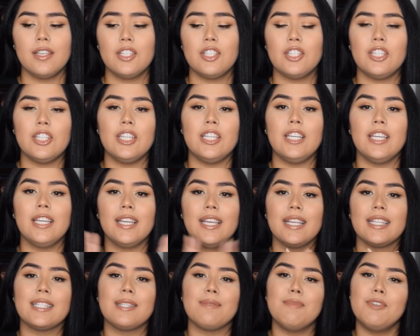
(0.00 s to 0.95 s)
She
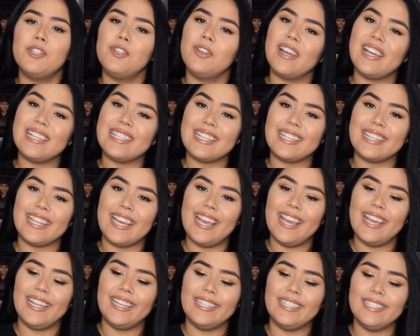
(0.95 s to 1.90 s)
gets to meet you guys at
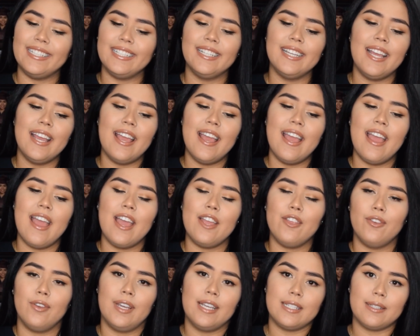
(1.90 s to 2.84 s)
the end,
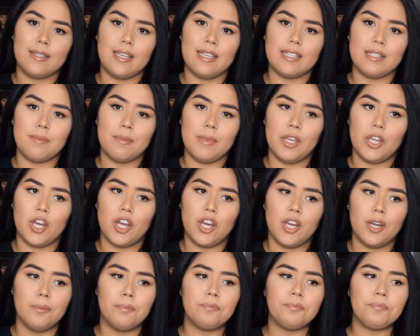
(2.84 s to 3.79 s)
and you guys get to meet
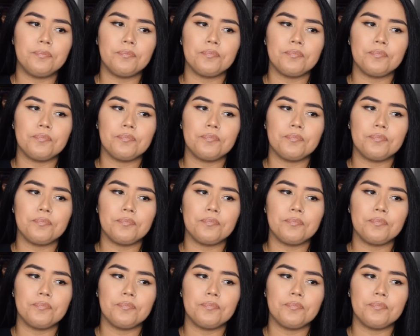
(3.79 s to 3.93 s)
her.